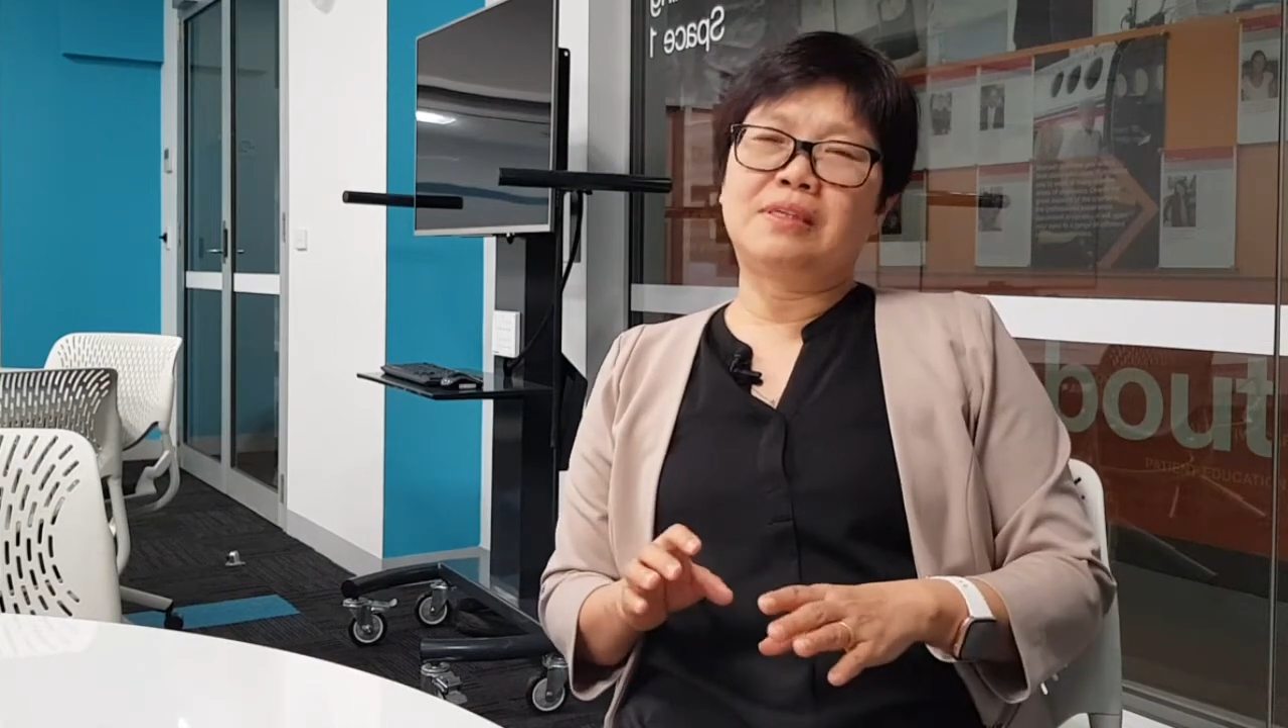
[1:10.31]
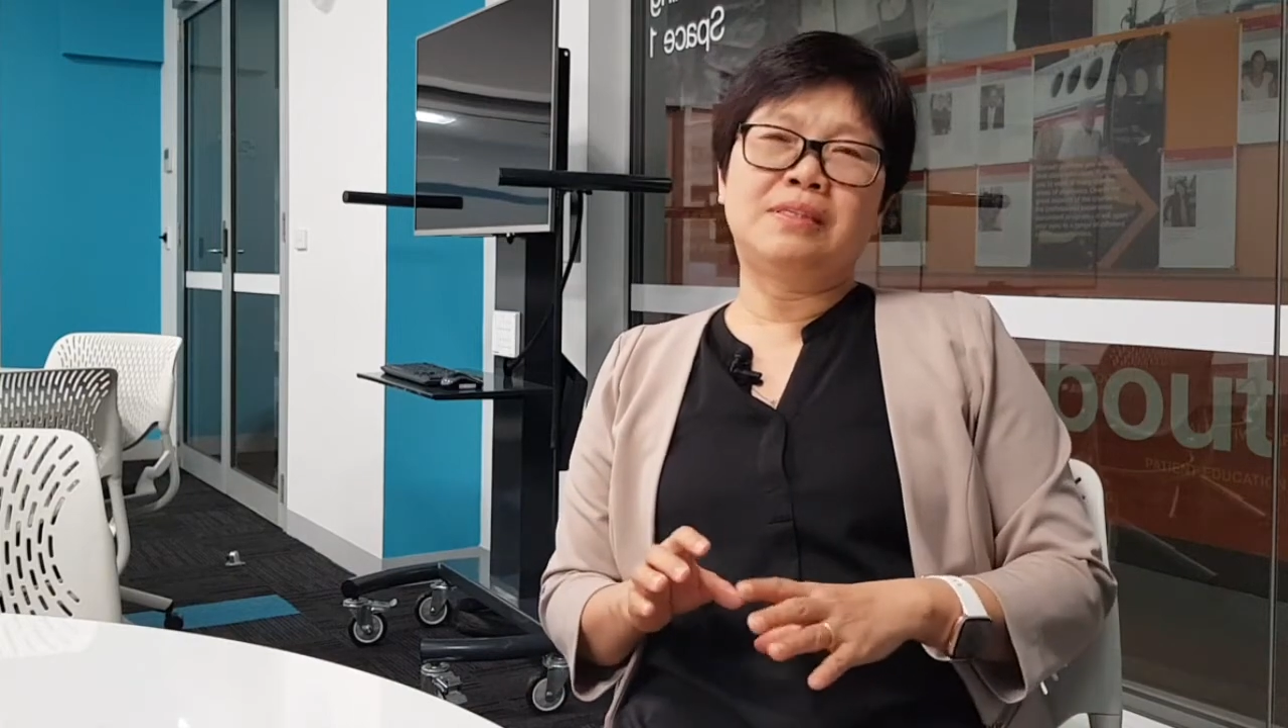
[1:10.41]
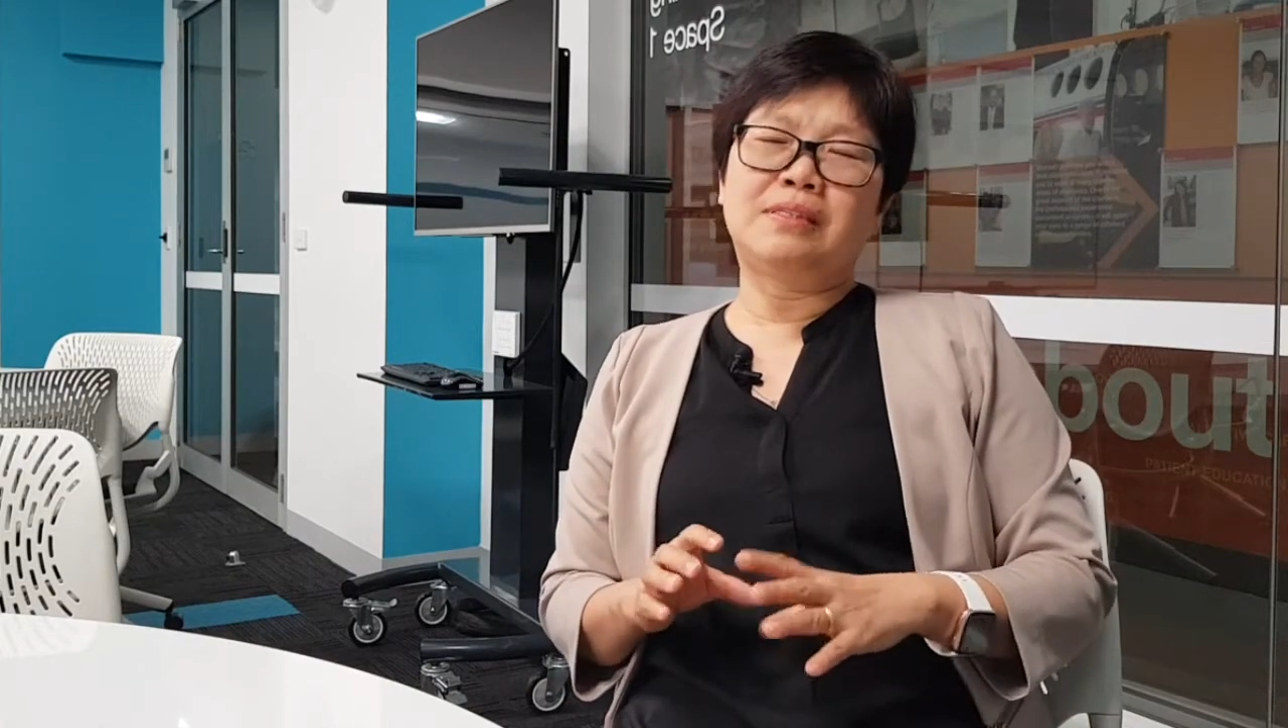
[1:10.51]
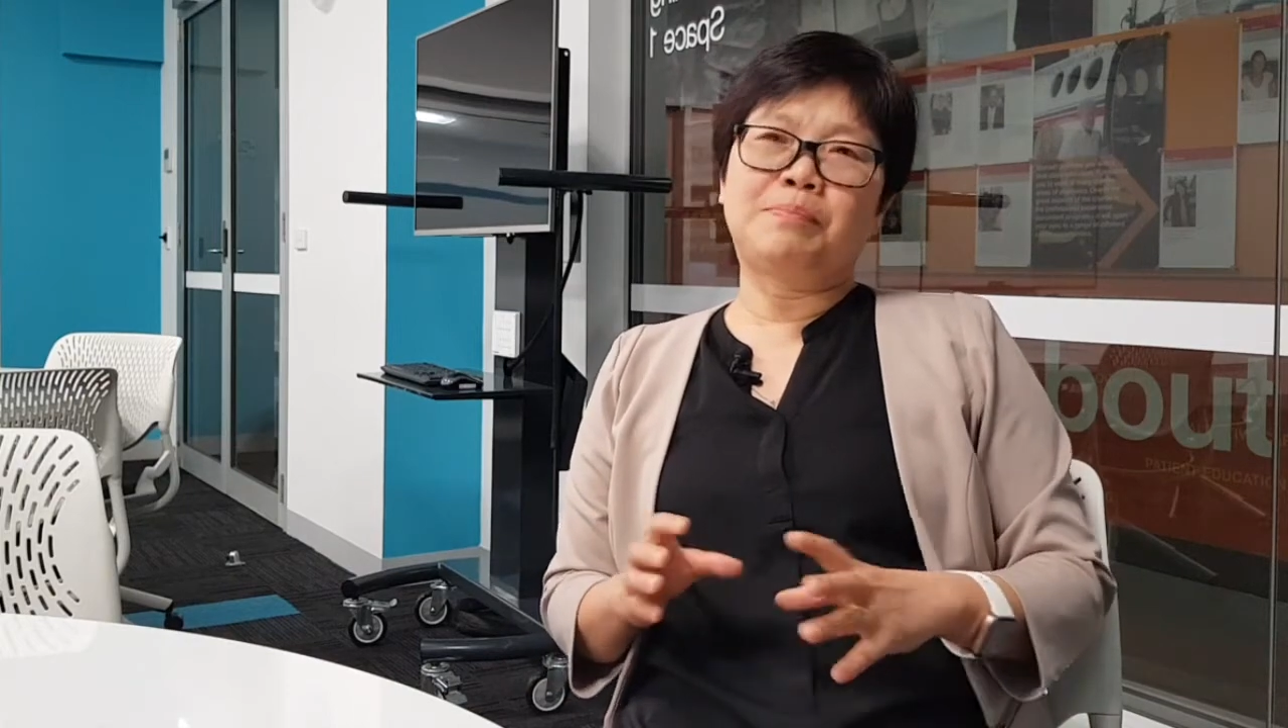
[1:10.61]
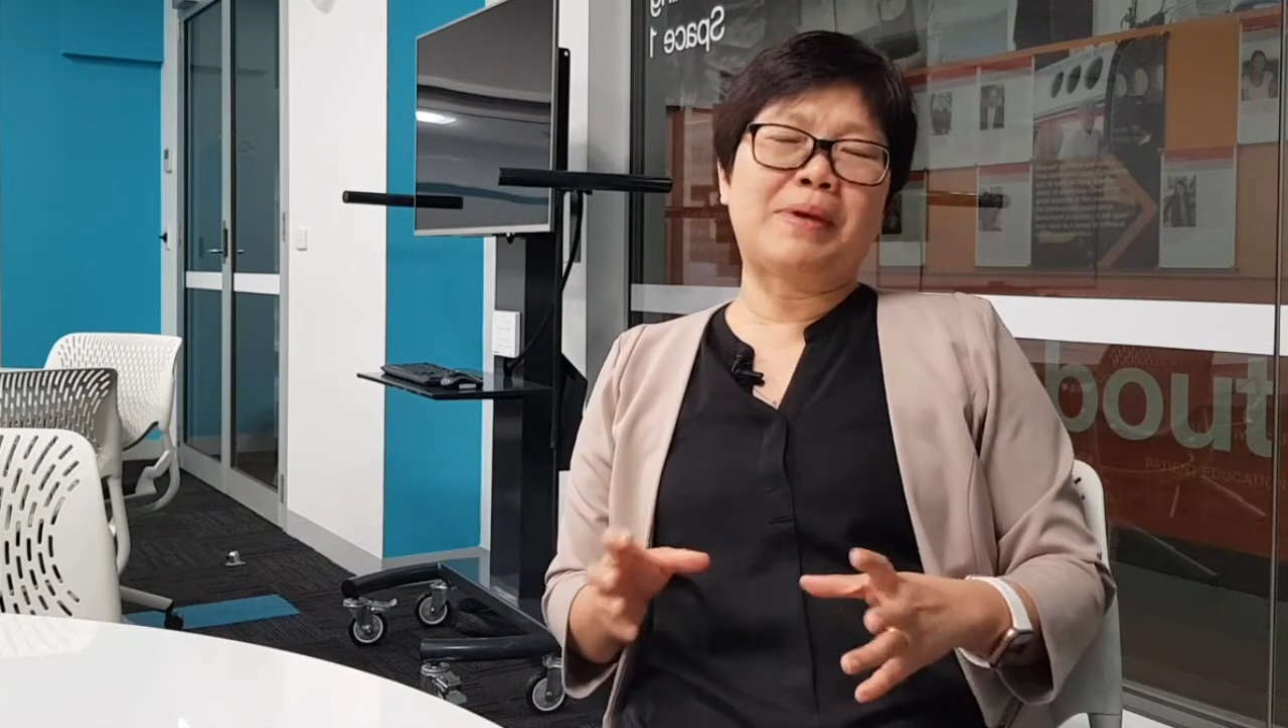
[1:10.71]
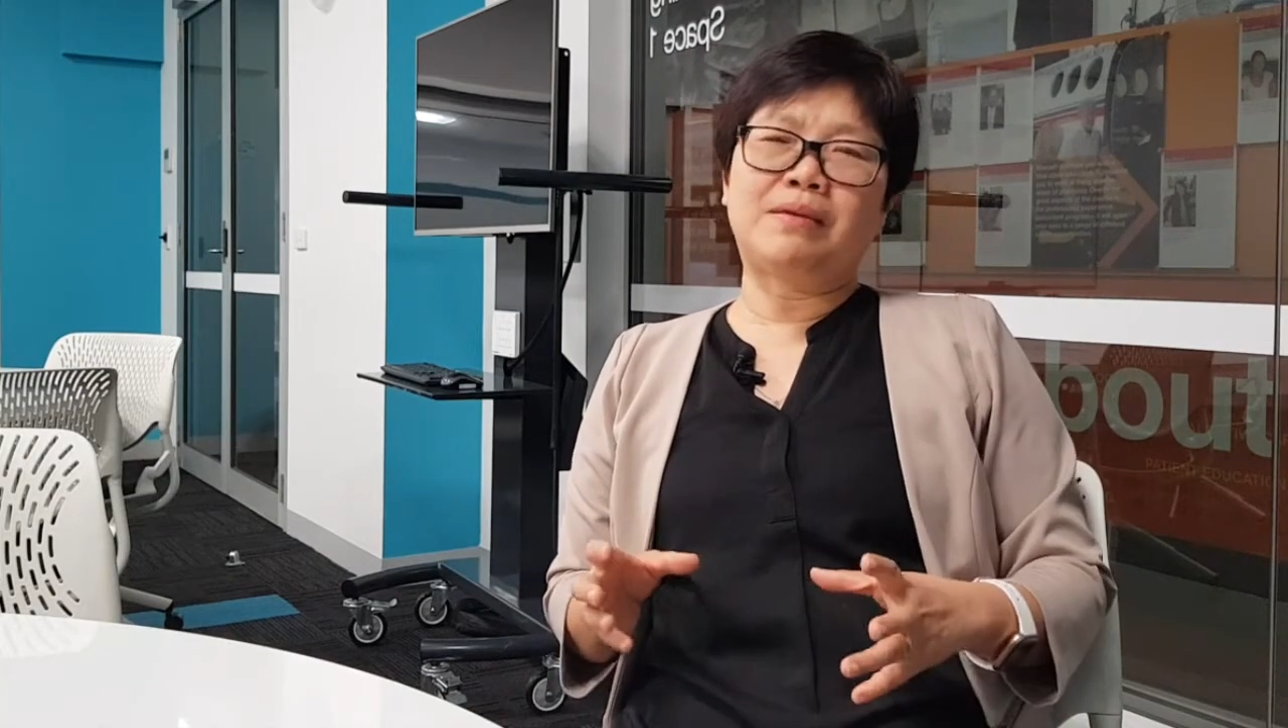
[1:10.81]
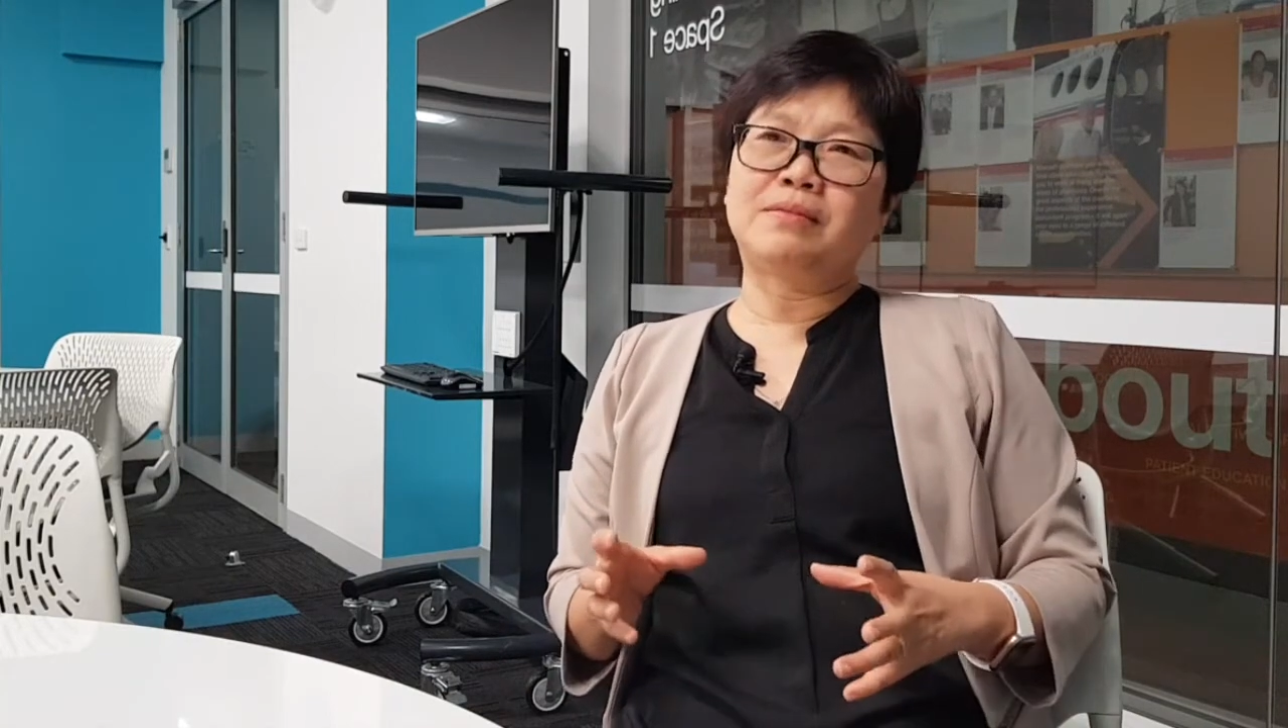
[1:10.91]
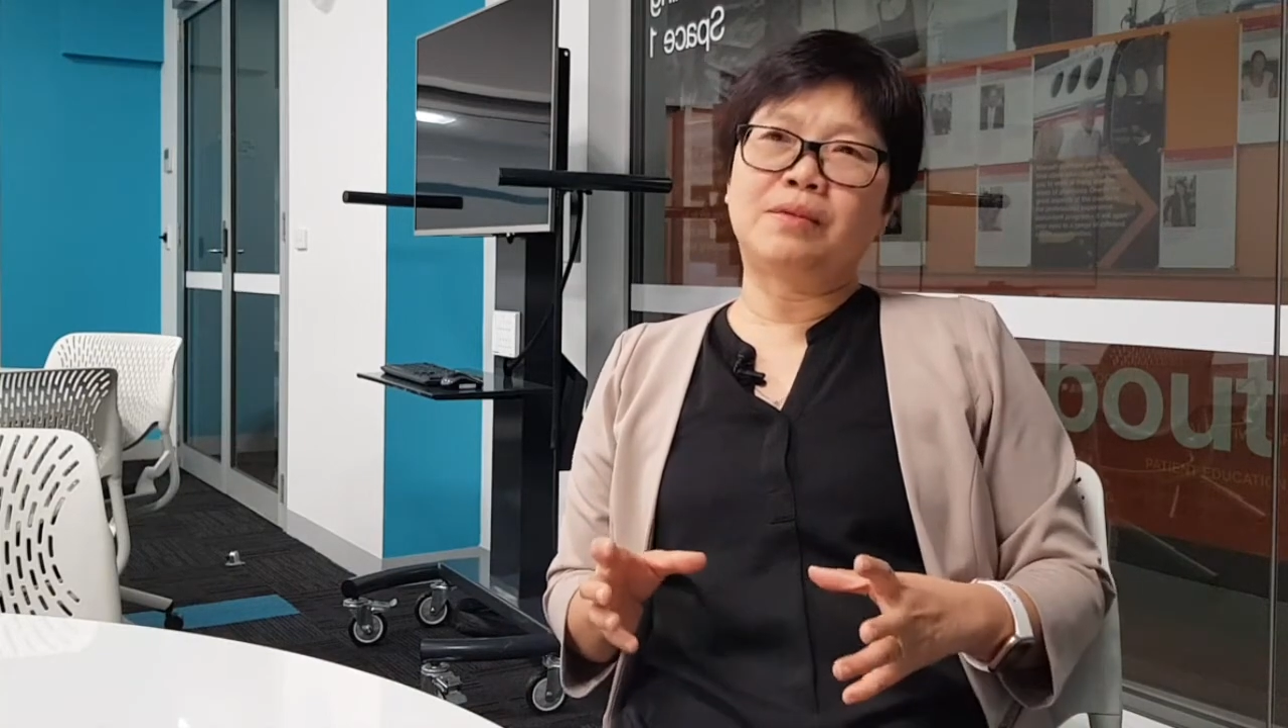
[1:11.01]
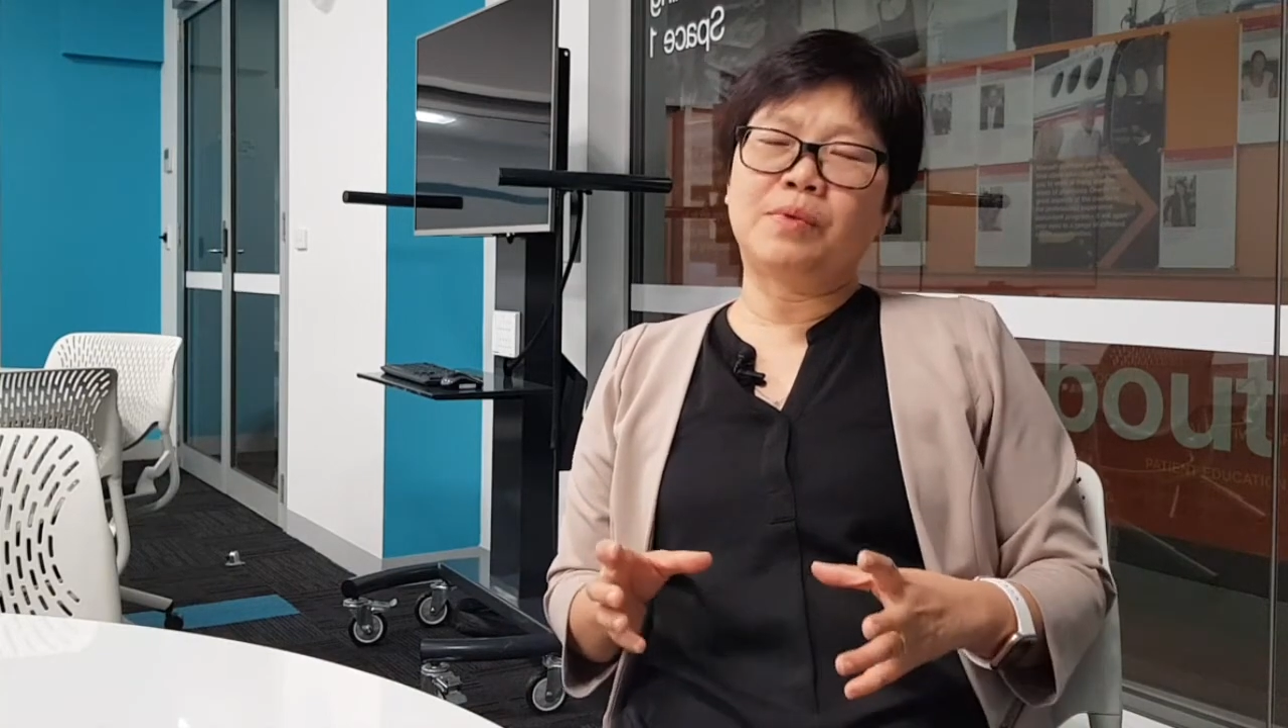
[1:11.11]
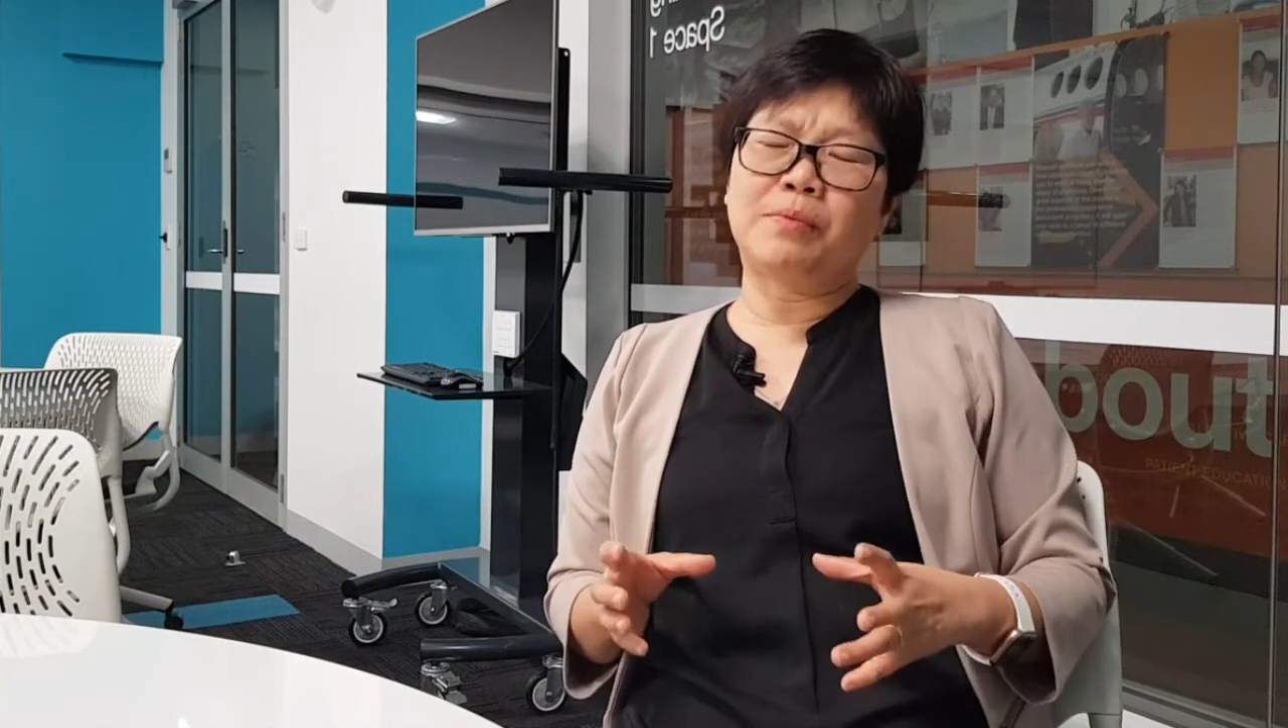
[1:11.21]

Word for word: is a battle that we